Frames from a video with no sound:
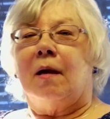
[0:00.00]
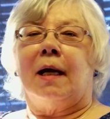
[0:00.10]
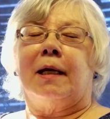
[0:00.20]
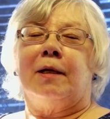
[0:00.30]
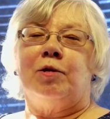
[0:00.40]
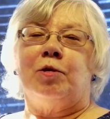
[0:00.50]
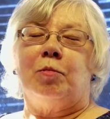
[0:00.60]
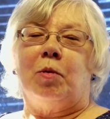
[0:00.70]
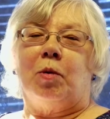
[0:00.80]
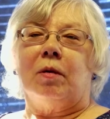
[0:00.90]
I can do
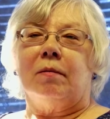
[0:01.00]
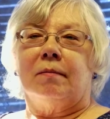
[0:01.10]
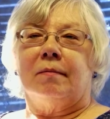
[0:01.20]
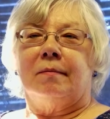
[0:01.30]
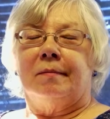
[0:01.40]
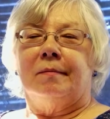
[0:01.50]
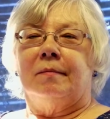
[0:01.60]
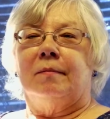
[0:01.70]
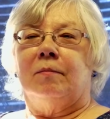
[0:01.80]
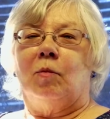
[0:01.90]
more
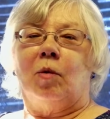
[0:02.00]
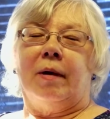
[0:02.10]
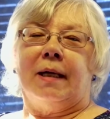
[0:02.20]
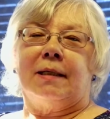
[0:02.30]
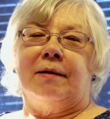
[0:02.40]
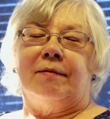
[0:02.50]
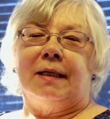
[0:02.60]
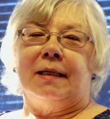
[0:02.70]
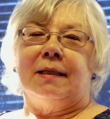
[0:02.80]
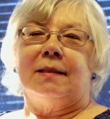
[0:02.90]

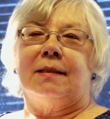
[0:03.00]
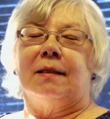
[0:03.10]
activities